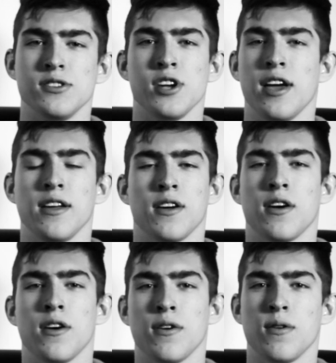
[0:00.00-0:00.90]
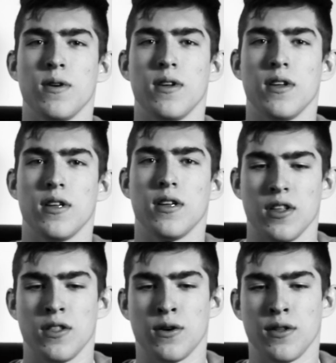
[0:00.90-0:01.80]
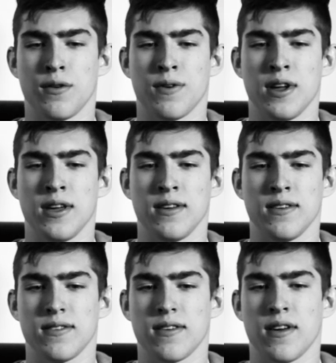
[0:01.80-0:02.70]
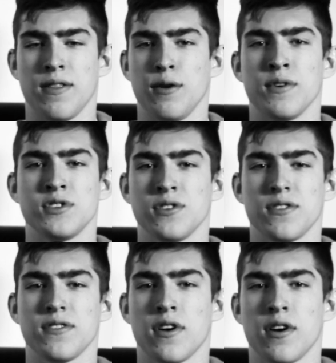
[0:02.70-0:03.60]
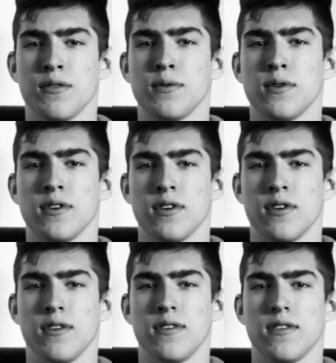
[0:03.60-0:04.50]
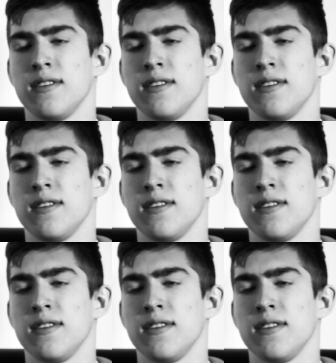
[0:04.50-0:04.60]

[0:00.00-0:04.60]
Django, Lord of the Rings, the original Star Wars,